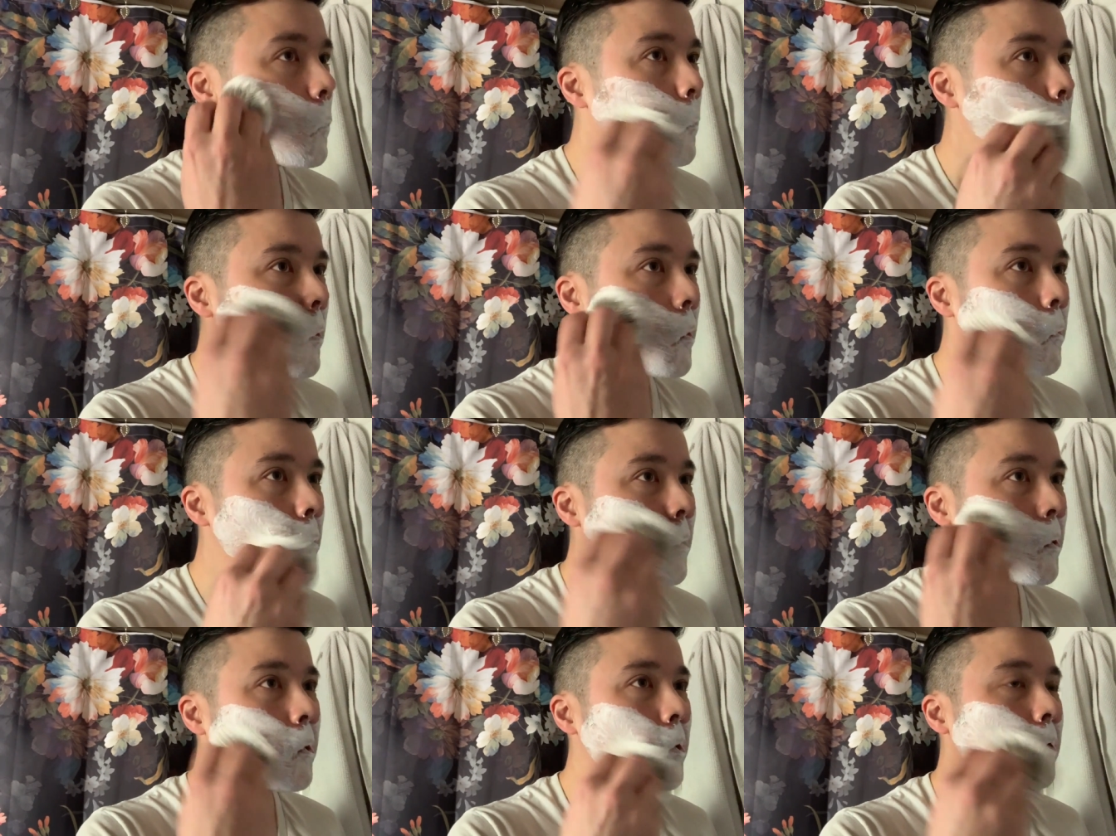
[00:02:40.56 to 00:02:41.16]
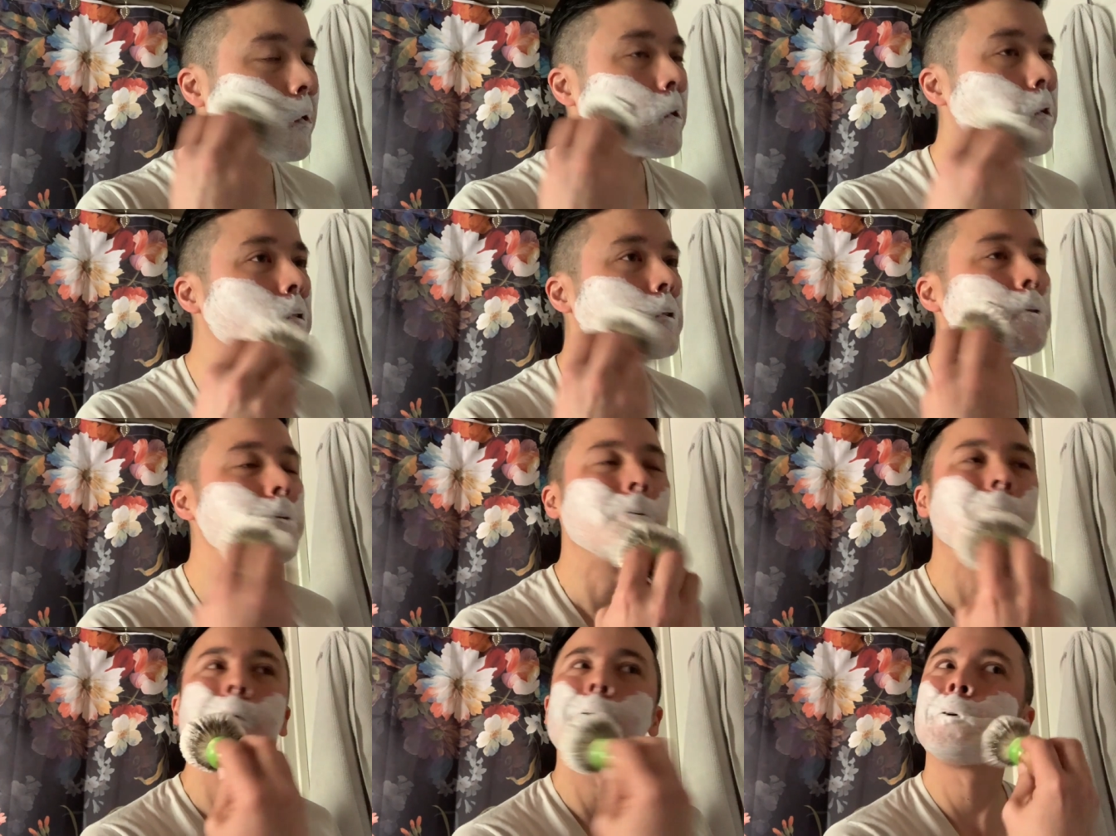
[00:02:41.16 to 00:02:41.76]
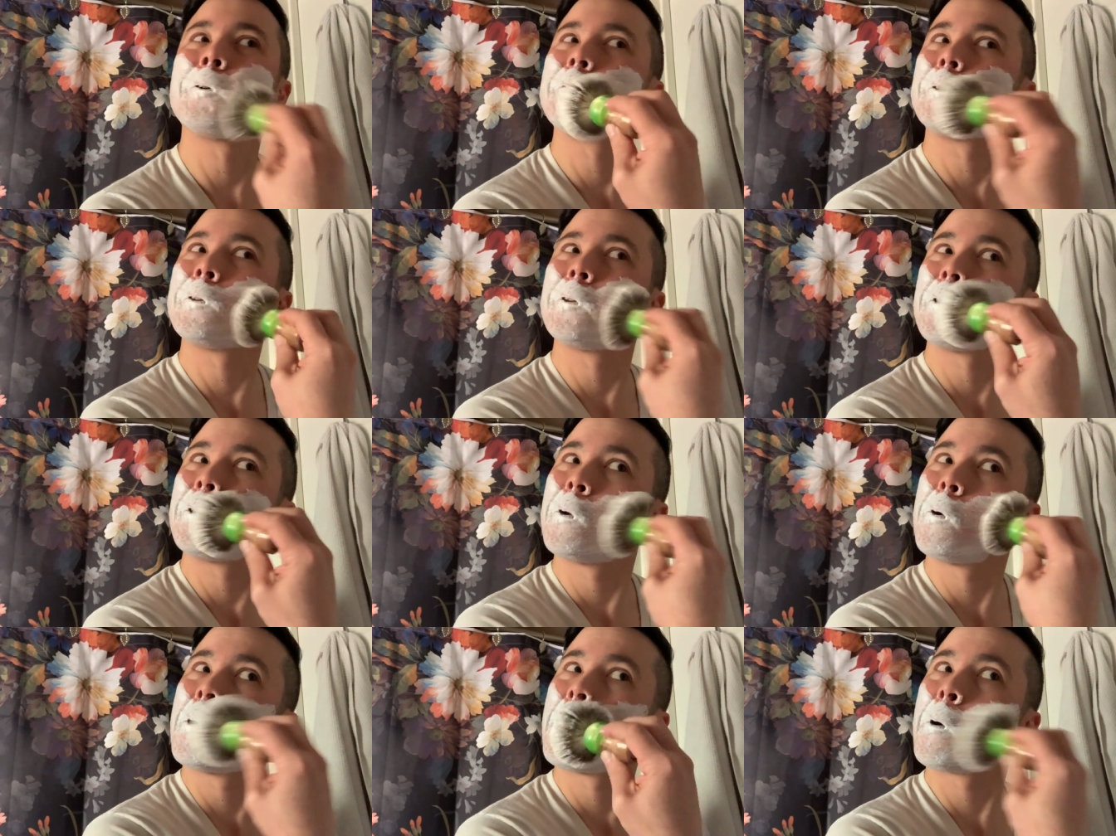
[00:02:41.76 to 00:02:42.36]
Anybody that gets too close to
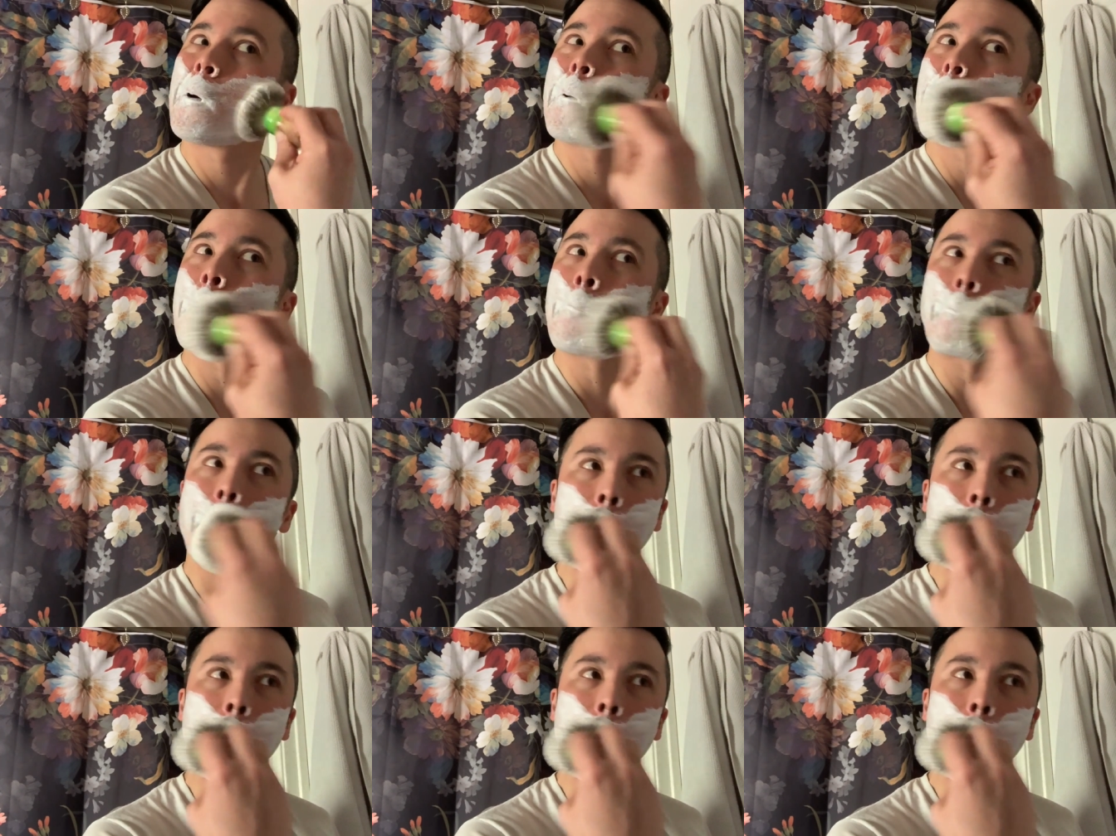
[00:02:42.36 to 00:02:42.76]
the door,